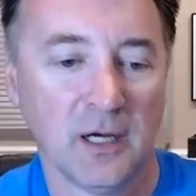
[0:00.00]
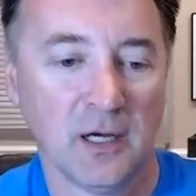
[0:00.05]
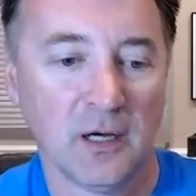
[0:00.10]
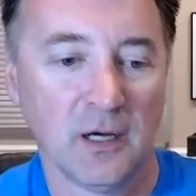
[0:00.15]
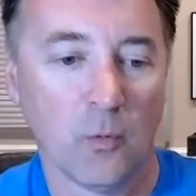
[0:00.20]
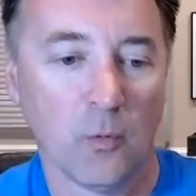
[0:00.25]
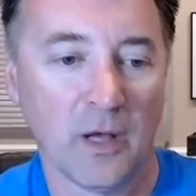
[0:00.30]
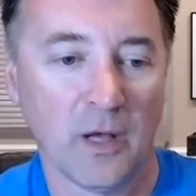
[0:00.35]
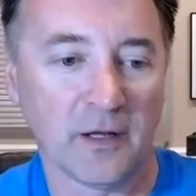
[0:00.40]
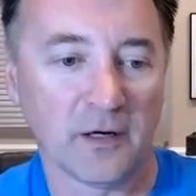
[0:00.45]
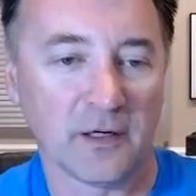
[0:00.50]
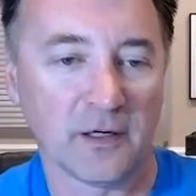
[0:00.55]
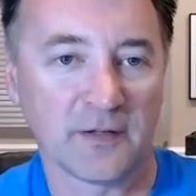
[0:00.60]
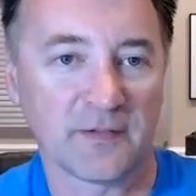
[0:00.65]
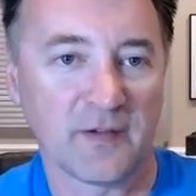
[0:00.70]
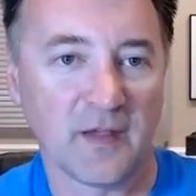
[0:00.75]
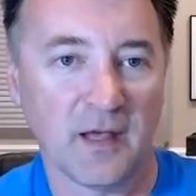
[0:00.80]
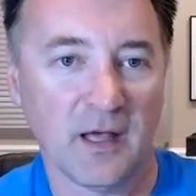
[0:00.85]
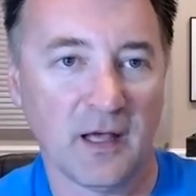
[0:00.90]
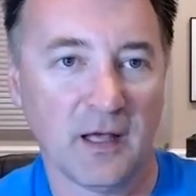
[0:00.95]
whether
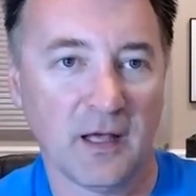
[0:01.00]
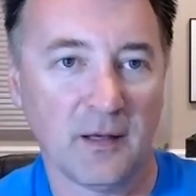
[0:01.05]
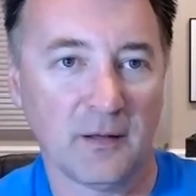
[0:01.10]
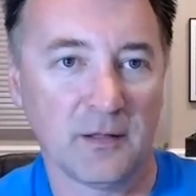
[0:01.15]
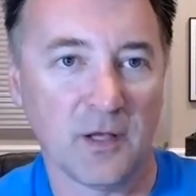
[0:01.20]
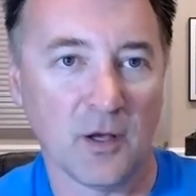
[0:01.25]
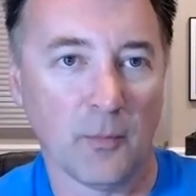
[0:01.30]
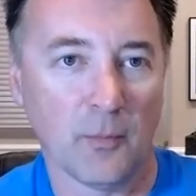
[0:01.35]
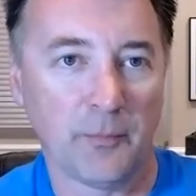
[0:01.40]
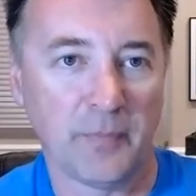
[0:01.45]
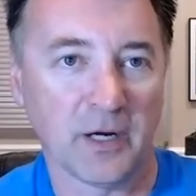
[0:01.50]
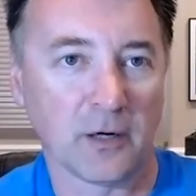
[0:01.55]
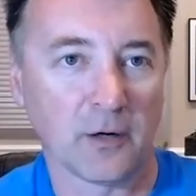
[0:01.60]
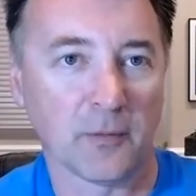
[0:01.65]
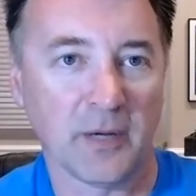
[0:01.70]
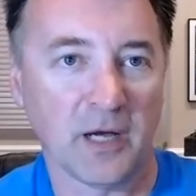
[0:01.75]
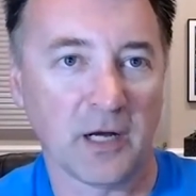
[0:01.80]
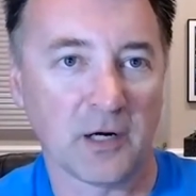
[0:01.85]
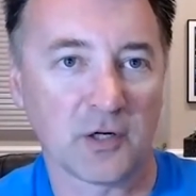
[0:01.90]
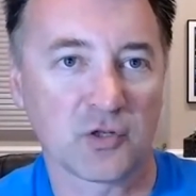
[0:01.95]
it's a uh, you know bigger,
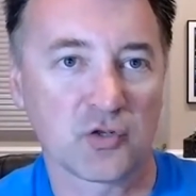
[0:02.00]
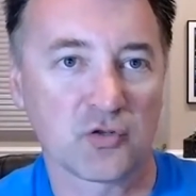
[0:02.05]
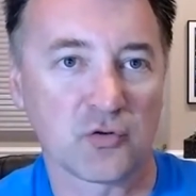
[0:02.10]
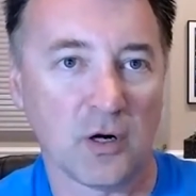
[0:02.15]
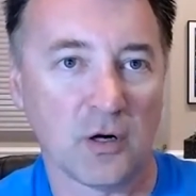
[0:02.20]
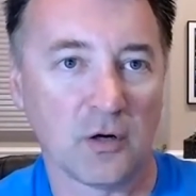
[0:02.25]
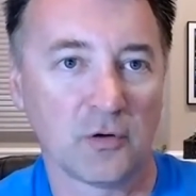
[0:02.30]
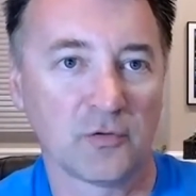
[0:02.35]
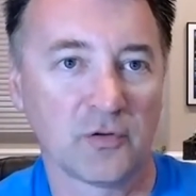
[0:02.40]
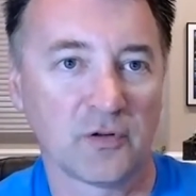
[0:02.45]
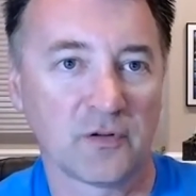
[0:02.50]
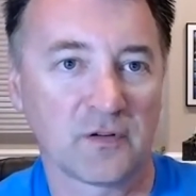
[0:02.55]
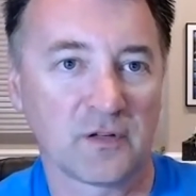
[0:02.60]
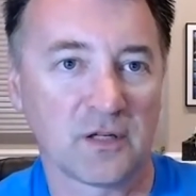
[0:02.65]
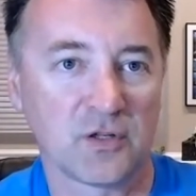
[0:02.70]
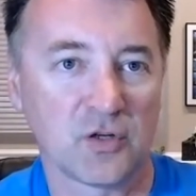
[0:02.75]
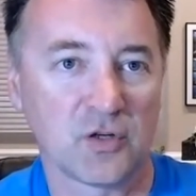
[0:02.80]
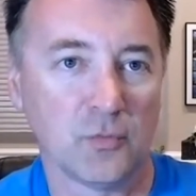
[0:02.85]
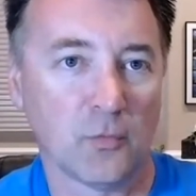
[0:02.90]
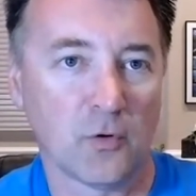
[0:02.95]
better drones to
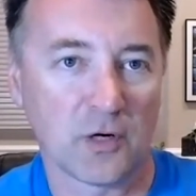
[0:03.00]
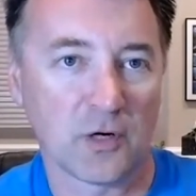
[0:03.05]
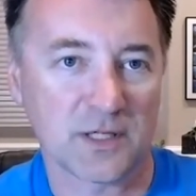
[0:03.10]
do more